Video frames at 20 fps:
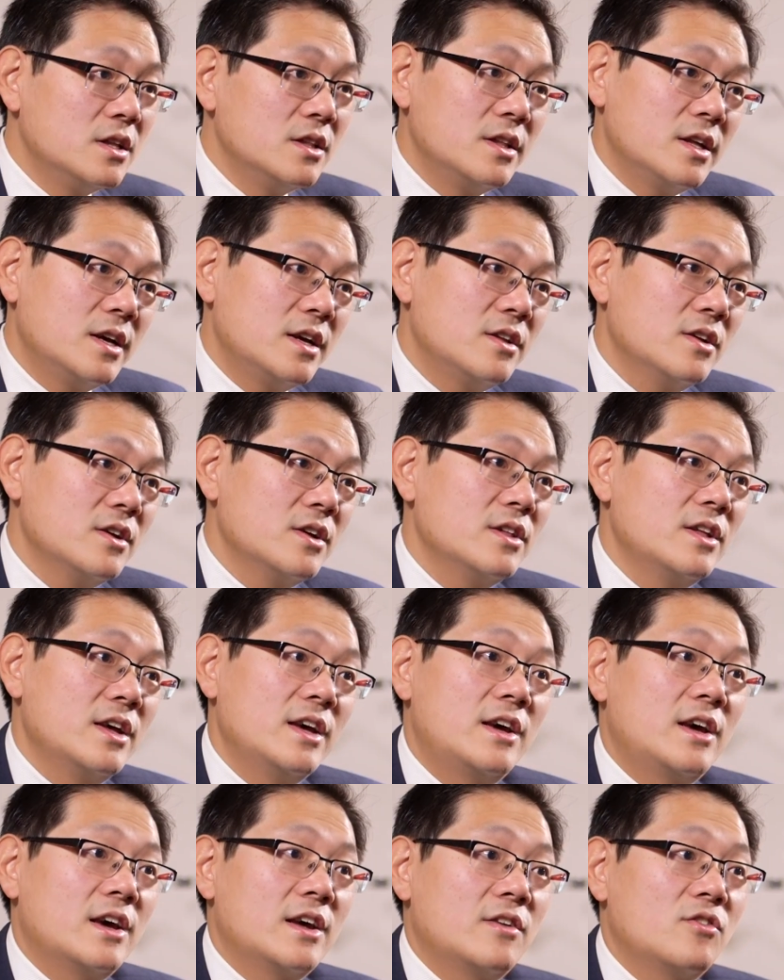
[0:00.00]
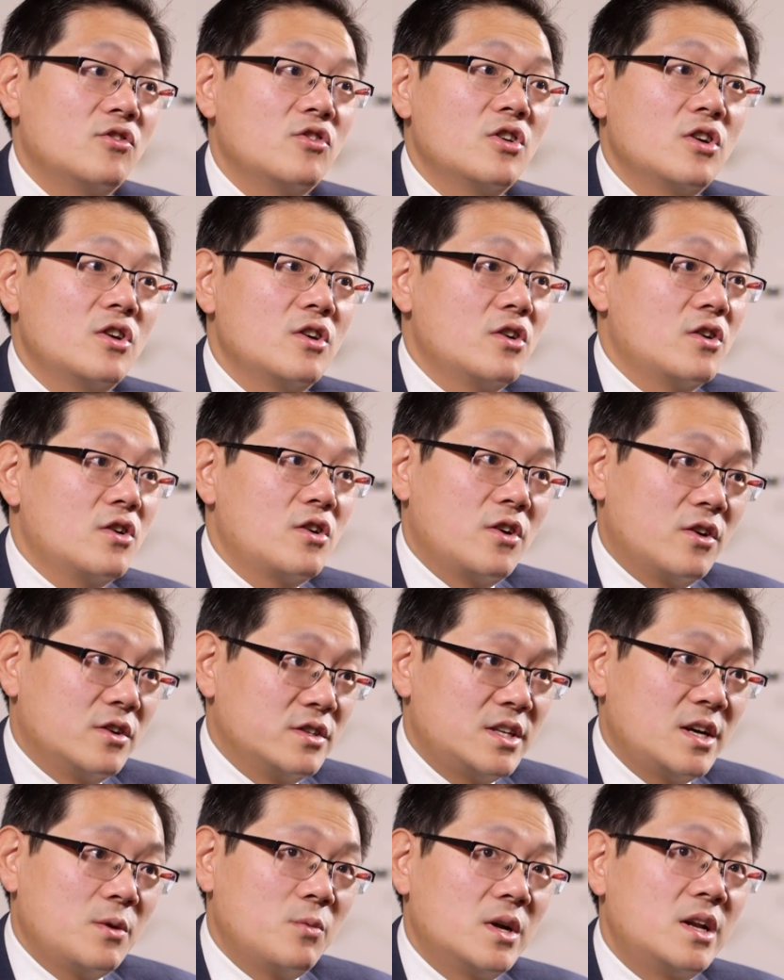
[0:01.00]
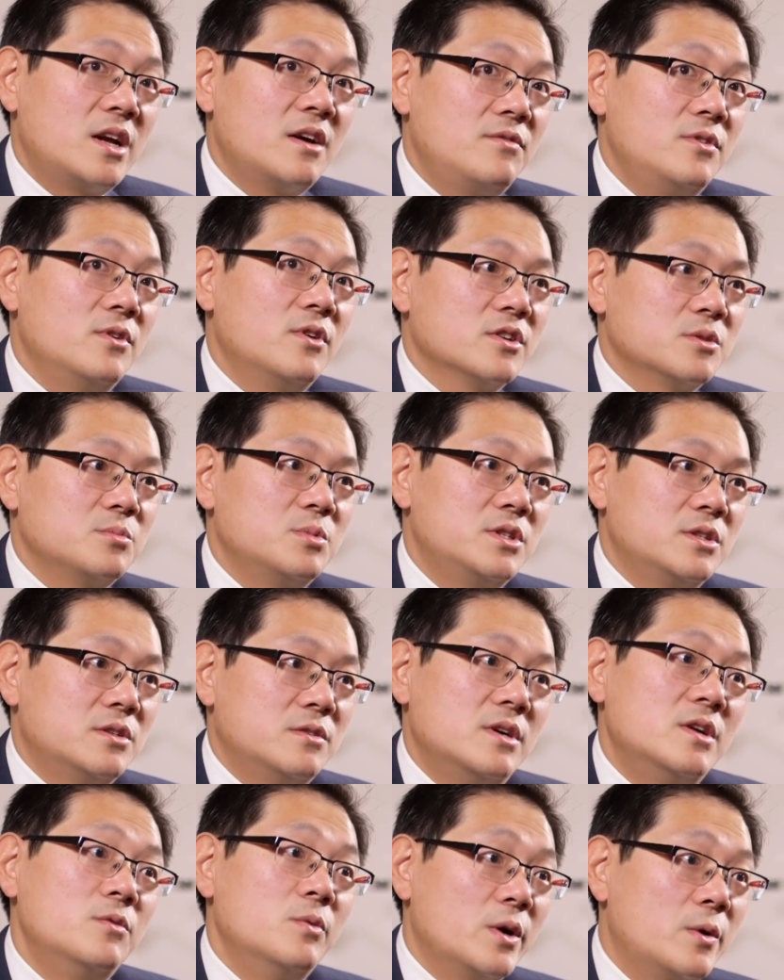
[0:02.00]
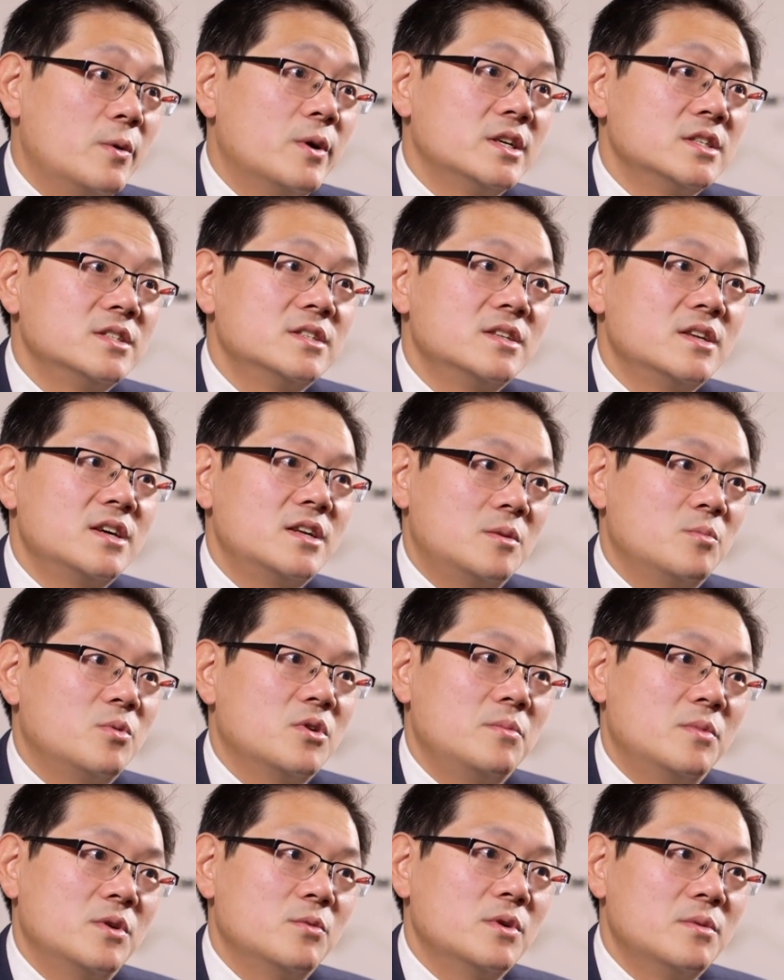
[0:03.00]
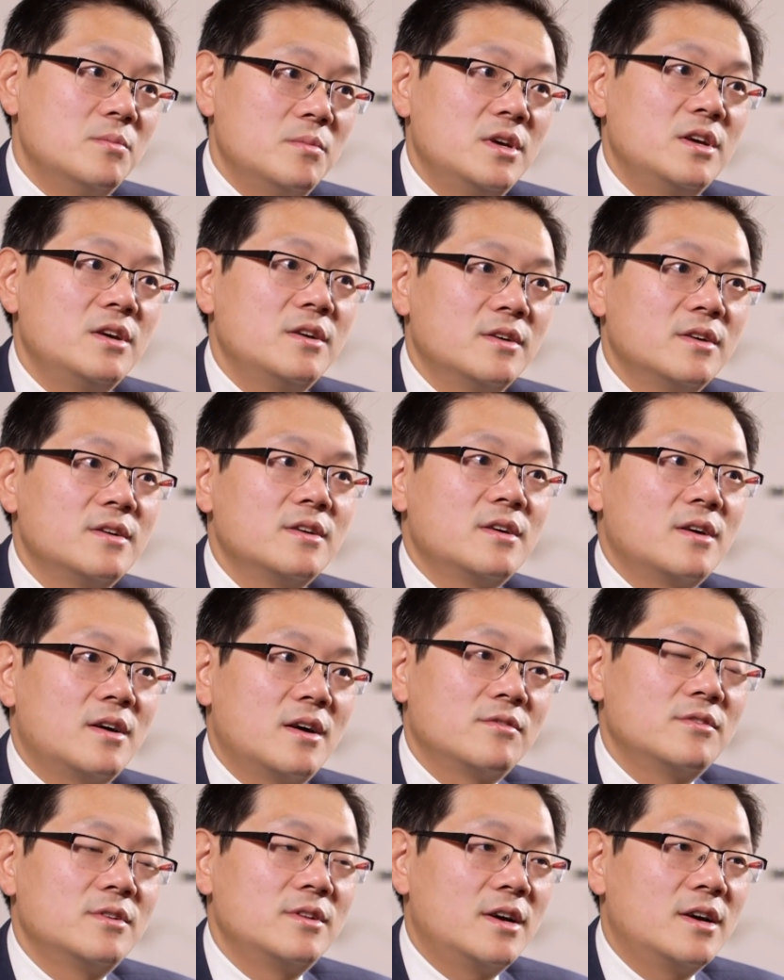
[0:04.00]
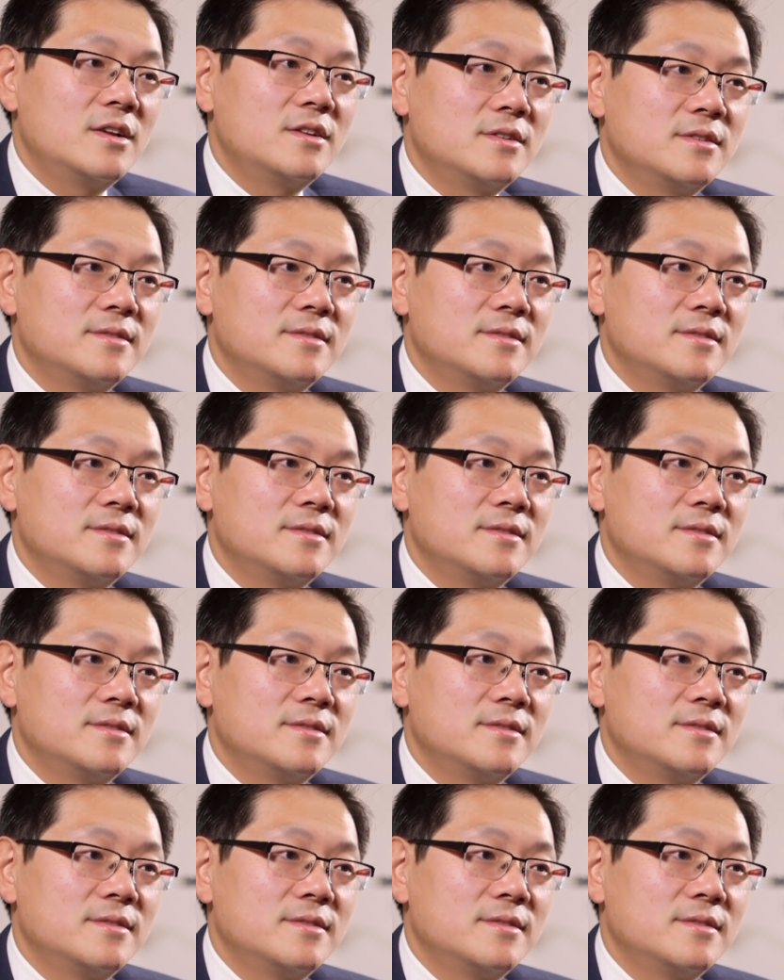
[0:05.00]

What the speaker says: then they can contact One Hatfield Hospital and request an appointment with me after that.